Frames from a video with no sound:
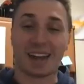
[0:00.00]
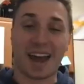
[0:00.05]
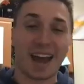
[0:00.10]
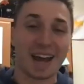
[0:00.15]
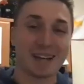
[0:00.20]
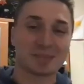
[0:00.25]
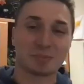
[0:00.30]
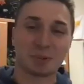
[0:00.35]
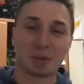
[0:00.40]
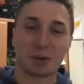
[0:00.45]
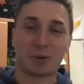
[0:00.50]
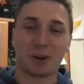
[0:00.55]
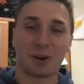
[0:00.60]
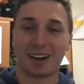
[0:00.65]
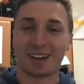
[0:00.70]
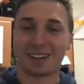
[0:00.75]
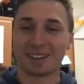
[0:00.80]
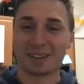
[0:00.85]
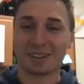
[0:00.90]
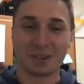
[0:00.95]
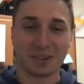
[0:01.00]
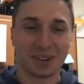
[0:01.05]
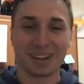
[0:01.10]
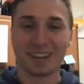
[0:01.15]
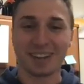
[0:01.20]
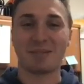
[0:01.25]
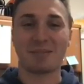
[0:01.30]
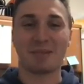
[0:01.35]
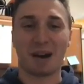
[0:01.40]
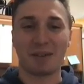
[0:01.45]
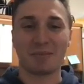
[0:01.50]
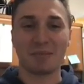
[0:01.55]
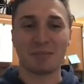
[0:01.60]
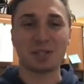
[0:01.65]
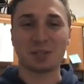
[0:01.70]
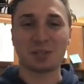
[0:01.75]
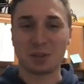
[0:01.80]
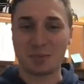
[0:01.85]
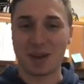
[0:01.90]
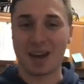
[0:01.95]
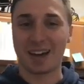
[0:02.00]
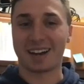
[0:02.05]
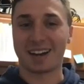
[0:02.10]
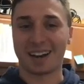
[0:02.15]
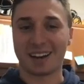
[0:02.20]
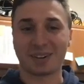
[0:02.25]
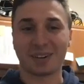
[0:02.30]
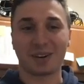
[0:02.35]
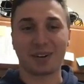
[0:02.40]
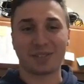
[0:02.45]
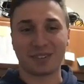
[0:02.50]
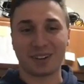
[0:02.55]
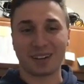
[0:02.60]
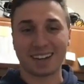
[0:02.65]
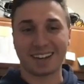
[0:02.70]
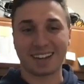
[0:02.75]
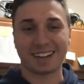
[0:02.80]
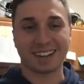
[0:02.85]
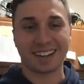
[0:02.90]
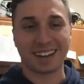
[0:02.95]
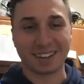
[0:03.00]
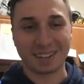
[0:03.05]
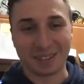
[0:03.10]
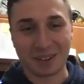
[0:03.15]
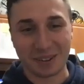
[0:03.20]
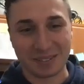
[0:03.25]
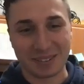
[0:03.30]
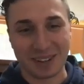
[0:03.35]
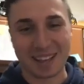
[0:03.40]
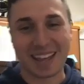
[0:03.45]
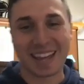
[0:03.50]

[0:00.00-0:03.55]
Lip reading: has been a while. You know what? I've missed you, man. I don't know if I don't know if